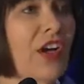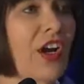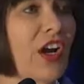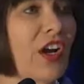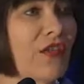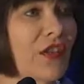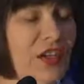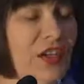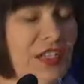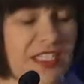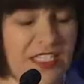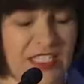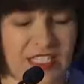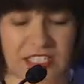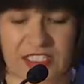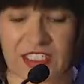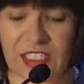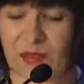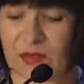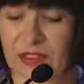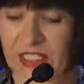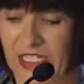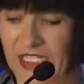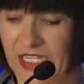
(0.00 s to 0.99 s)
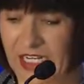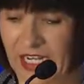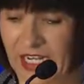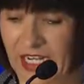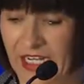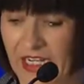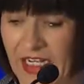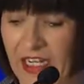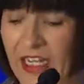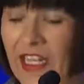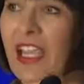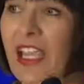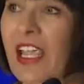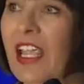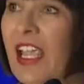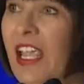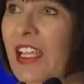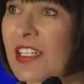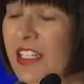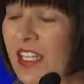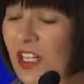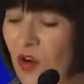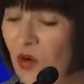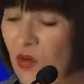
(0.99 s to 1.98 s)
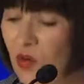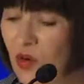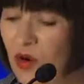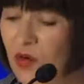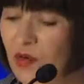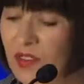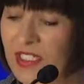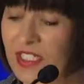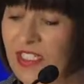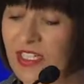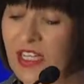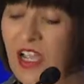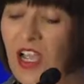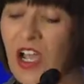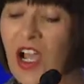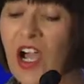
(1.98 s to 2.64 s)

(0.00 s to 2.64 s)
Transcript: of our system today, and I quote,